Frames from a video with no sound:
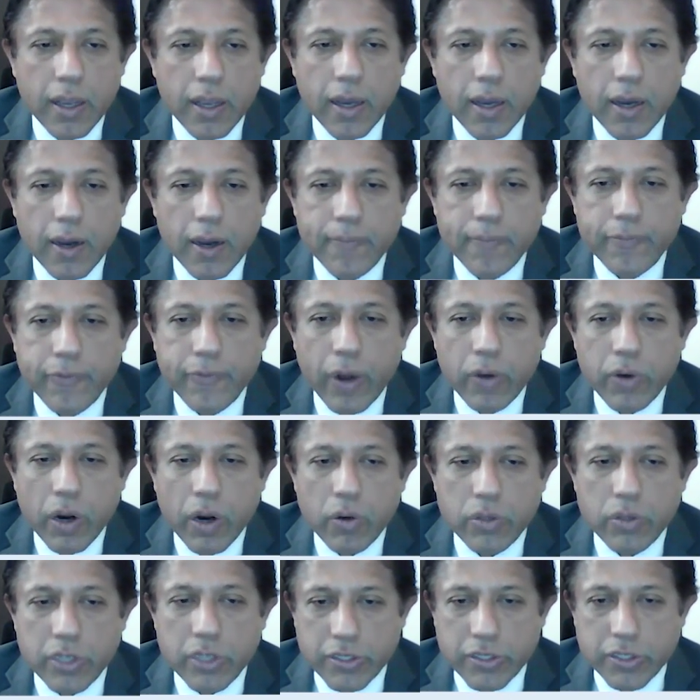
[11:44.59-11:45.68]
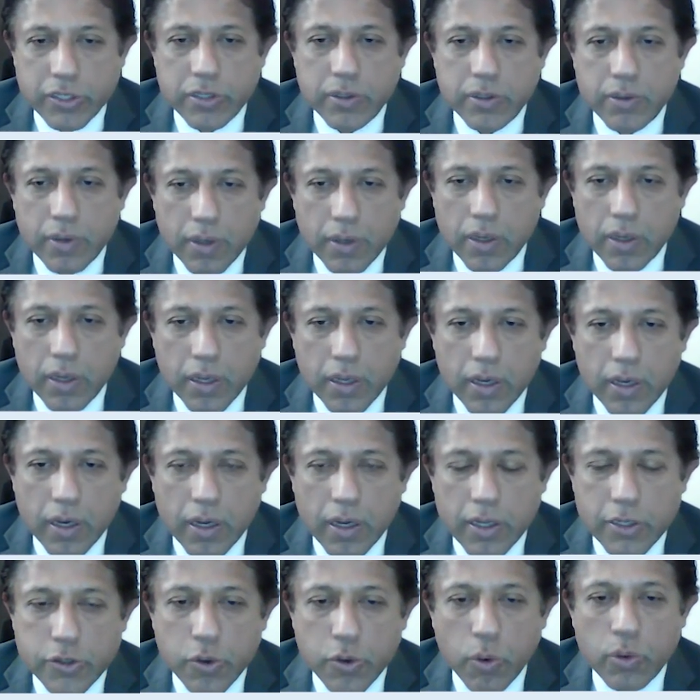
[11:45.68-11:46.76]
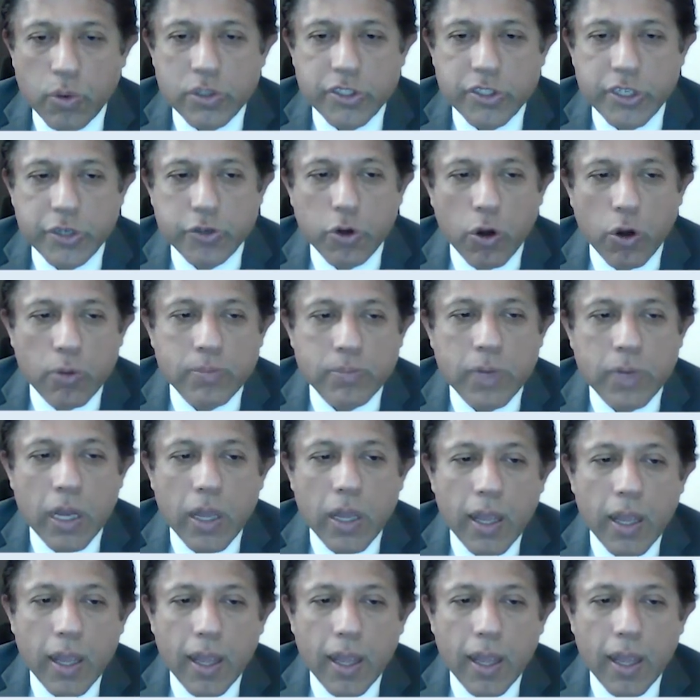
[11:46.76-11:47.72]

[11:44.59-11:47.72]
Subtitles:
found out this his own syndrome.